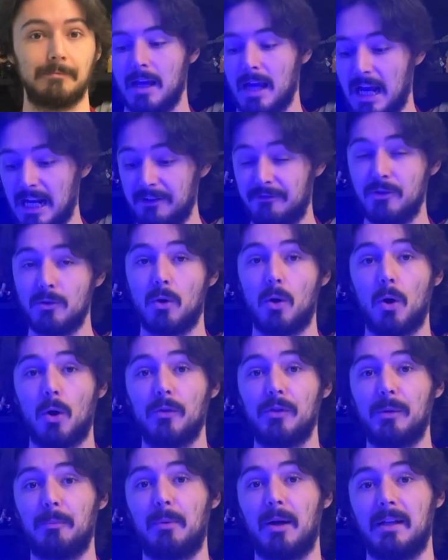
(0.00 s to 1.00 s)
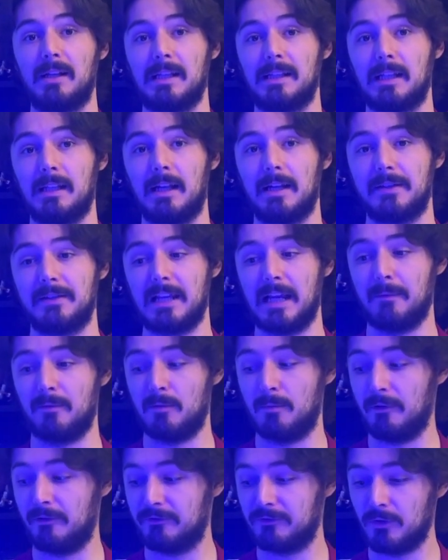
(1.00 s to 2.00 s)
And if you hold the button on the lightsaber
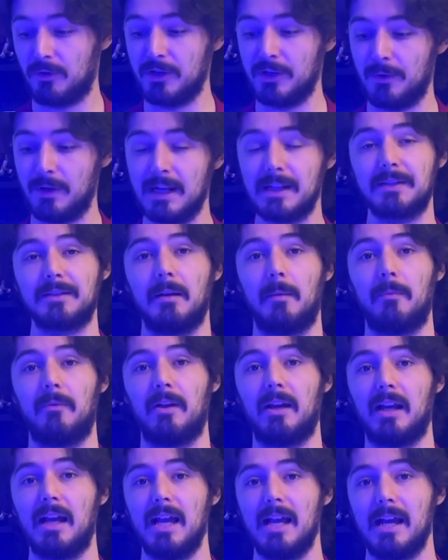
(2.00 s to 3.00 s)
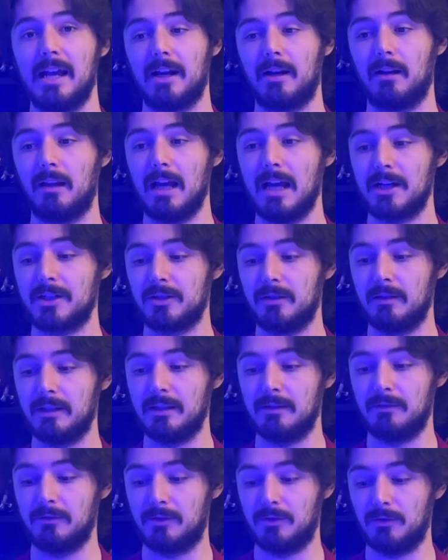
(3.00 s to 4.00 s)
before you hit something, it'll actually
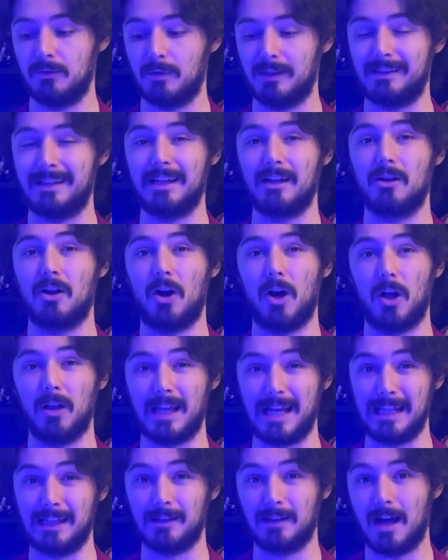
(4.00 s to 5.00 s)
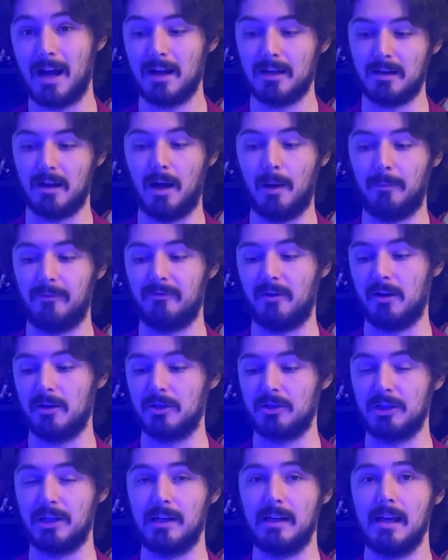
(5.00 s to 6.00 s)
do what they call a lock-up
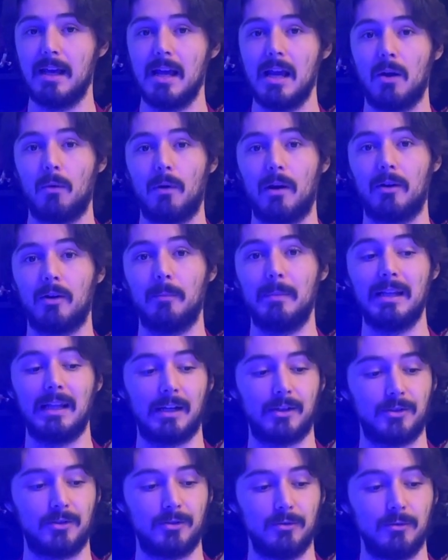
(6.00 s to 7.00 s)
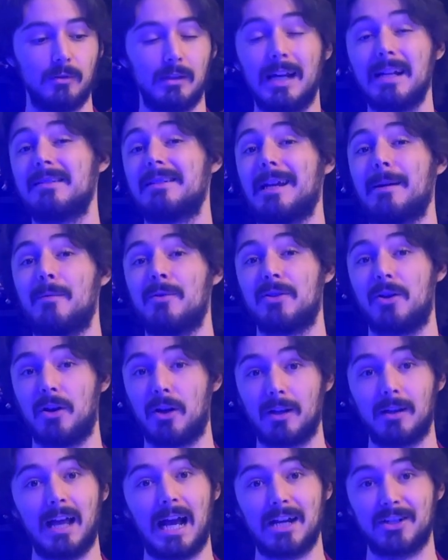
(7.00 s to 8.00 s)
function, where it'll be like two lightsabers are
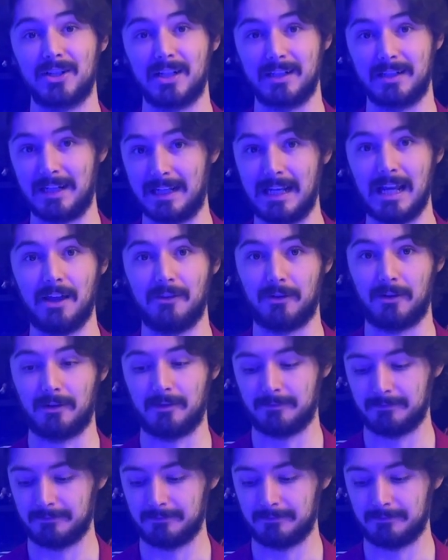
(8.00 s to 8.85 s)
clashing together.